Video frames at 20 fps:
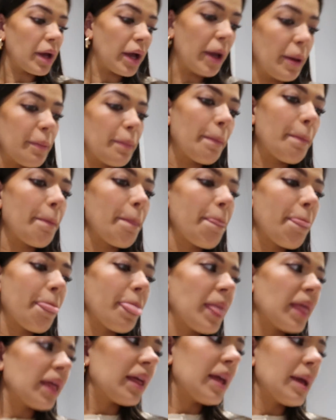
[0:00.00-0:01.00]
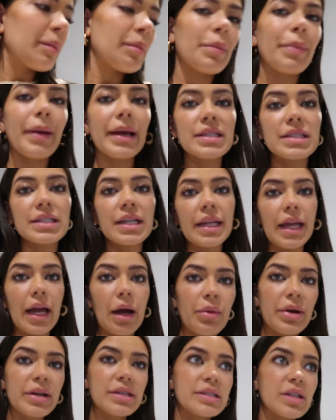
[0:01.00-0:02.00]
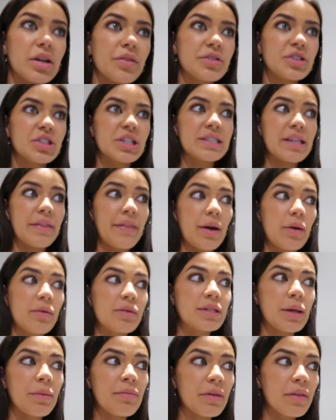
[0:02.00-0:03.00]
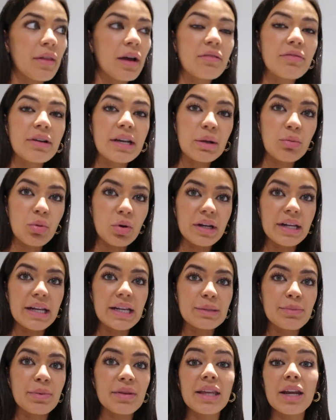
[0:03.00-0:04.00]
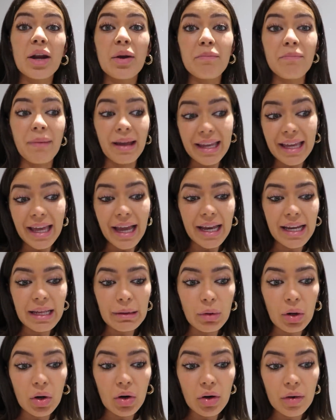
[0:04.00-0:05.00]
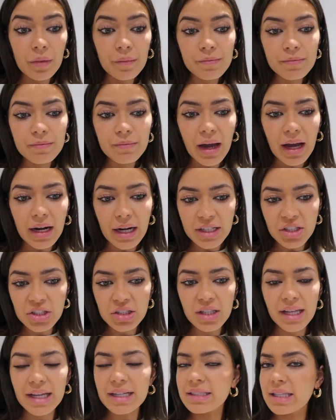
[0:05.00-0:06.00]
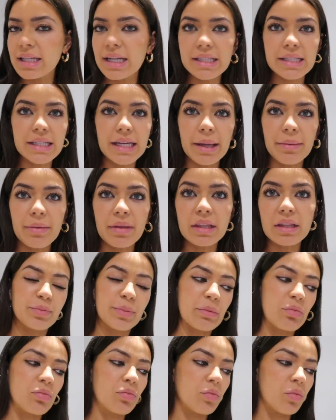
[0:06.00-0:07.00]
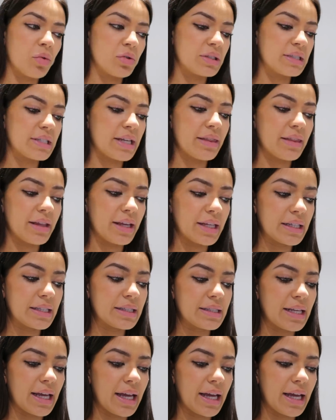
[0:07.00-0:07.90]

But basically, yeah, I went to Selfridges and there was something that I really wanted but they don't make it anymore, and I just like said it to him that I've been wanting this,